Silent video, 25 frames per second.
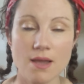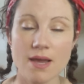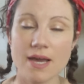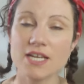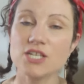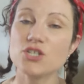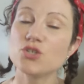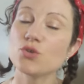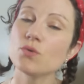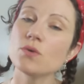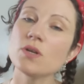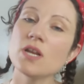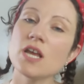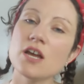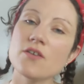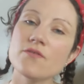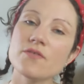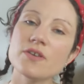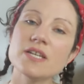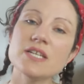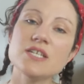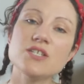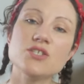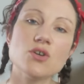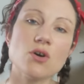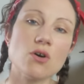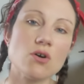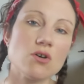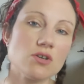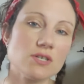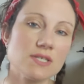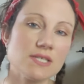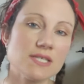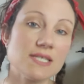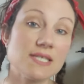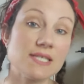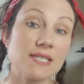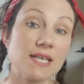I don't have any
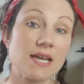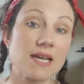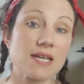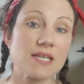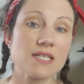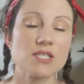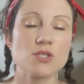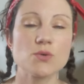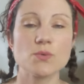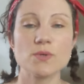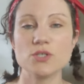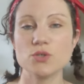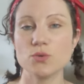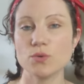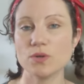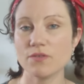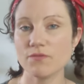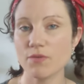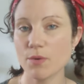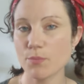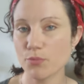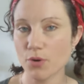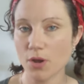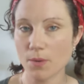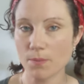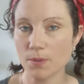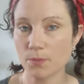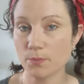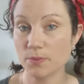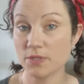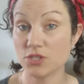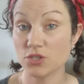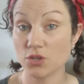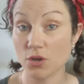dogs inside, so I don't have a problem with